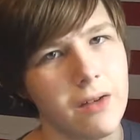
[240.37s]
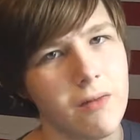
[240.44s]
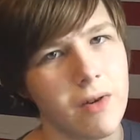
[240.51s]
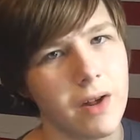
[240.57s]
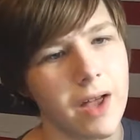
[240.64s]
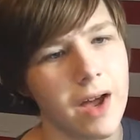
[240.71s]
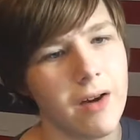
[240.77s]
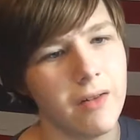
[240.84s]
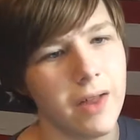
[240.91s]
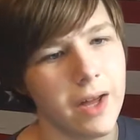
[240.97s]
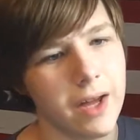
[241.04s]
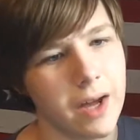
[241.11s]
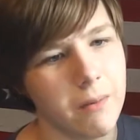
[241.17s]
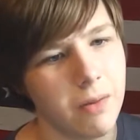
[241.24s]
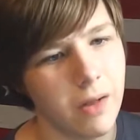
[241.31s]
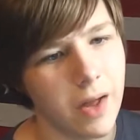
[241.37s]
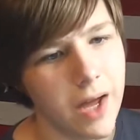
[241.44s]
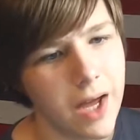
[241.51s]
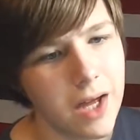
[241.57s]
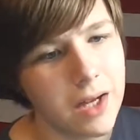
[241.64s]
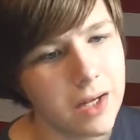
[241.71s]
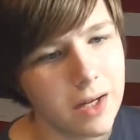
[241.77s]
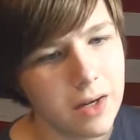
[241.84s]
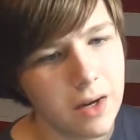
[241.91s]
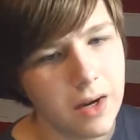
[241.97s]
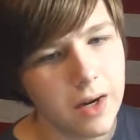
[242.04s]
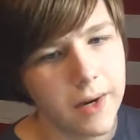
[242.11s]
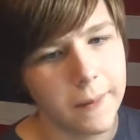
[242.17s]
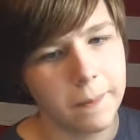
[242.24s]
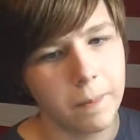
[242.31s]
work out like I planned,
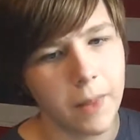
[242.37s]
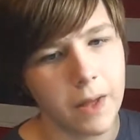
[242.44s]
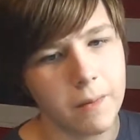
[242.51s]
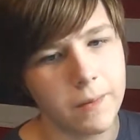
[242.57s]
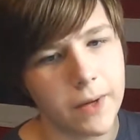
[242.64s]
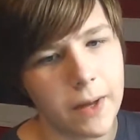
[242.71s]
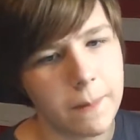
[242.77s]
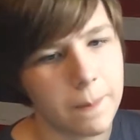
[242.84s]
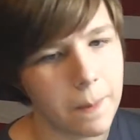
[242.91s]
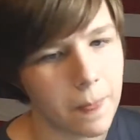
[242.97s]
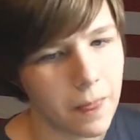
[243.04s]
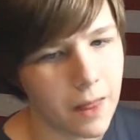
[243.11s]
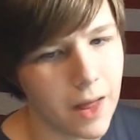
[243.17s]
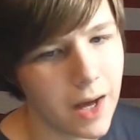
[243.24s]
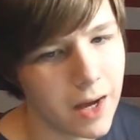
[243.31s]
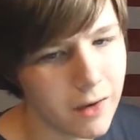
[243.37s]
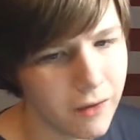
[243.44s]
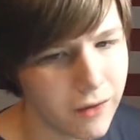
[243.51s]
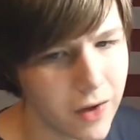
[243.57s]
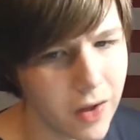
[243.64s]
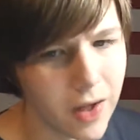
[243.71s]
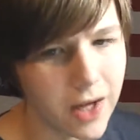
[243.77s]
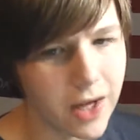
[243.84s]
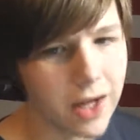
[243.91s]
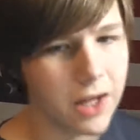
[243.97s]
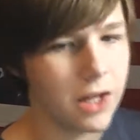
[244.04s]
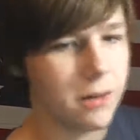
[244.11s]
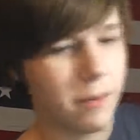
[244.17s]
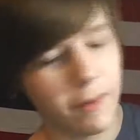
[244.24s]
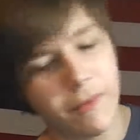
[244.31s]
but I feel like I
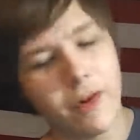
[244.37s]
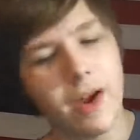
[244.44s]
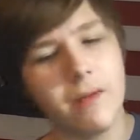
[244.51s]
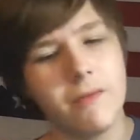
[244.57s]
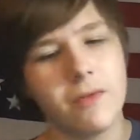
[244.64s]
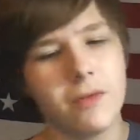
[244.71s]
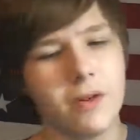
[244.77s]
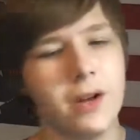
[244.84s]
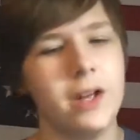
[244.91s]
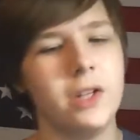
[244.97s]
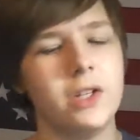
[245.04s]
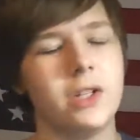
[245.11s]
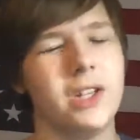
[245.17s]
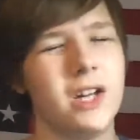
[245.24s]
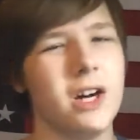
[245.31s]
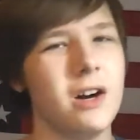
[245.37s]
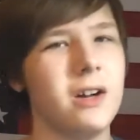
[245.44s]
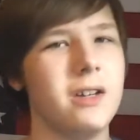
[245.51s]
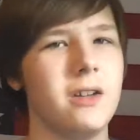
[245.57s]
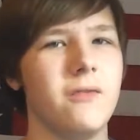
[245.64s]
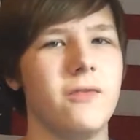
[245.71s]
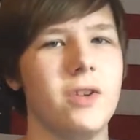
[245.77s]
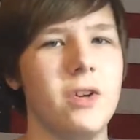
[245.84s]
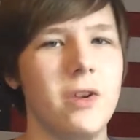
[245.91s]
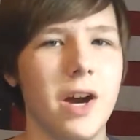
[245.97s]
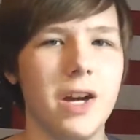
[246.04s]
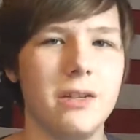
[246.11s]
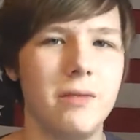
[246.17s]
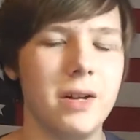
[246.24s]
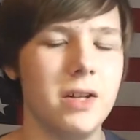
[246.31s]
need to provide more interesting content for you
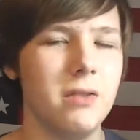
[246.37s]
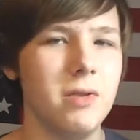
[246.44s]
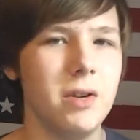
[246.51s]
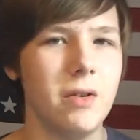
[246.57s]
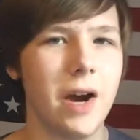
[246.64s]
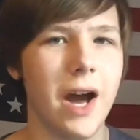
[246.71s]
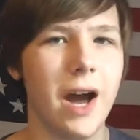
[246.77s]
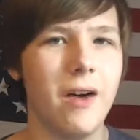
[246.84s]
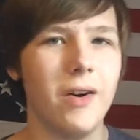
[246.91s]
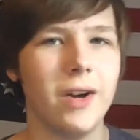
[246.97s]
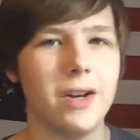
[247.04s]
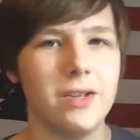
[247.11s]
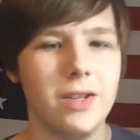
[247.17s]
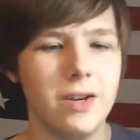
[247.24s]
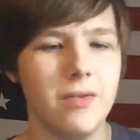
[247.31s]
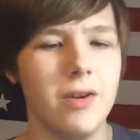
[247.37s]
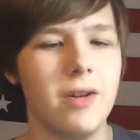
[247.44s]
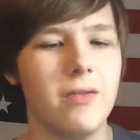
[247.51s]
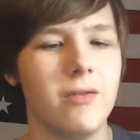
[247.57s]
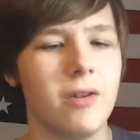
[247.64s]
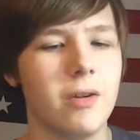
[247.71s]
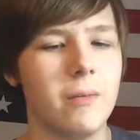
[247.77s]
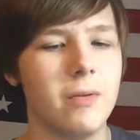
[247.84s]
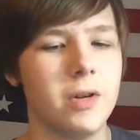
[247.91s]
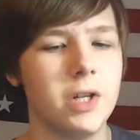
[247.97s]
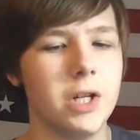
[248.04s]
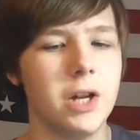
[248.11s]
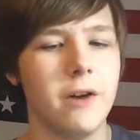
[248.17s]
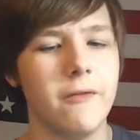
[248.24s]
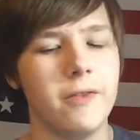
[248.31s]
guys, but I don't know how I can do it, or
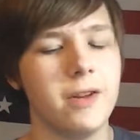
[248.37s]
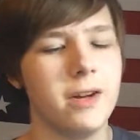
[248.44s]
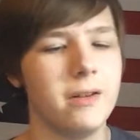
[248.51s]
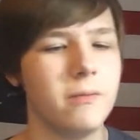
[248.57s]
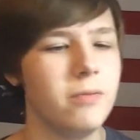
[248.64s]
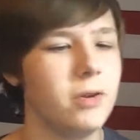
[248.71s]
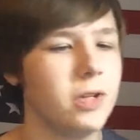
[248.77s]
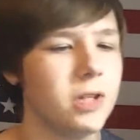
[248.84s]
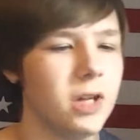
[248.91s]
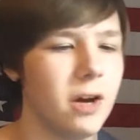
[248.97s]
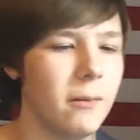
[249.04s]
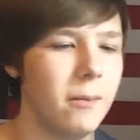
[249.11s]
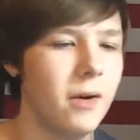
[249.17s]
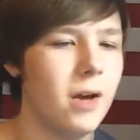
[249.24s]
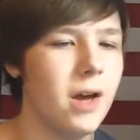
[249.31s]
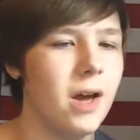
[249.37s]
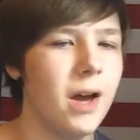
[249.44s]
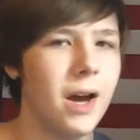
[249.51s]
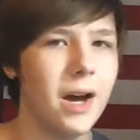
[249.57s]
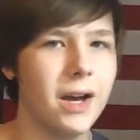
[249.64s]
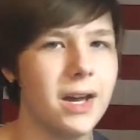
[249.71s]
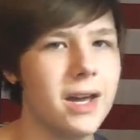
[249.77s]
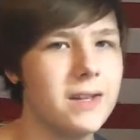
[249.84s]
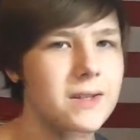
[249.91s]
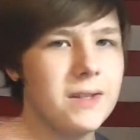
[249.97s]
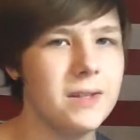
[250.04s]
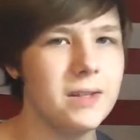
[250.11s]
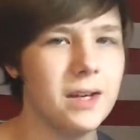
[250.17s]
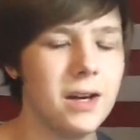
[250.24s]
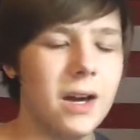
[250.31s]
push up
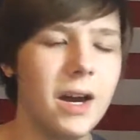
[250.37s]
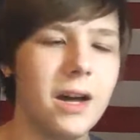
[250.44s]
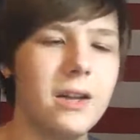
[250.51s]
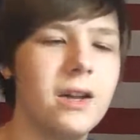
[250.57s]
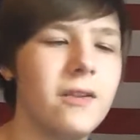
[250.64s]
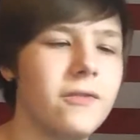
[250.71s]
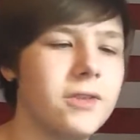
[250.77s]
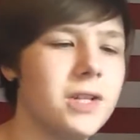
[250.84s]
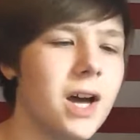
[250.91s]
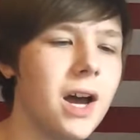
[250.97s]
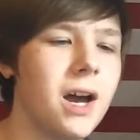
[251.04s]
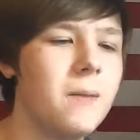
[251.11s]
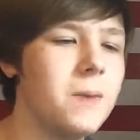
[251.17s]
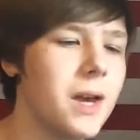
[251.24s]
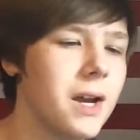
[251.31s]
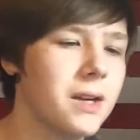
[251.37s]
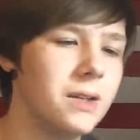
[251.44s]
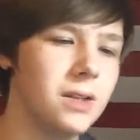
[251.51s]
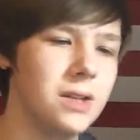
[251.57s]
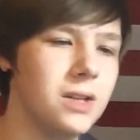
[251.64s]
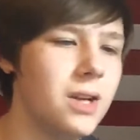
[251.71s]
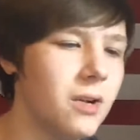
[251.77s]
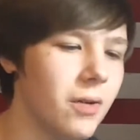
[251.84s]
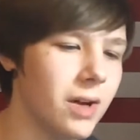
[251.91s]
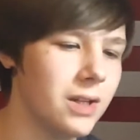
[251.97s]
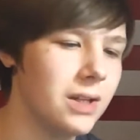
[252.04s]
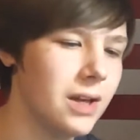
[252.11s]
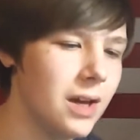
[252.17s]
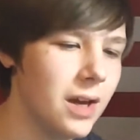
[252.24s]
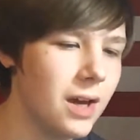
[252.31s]
against enough time to actually do it.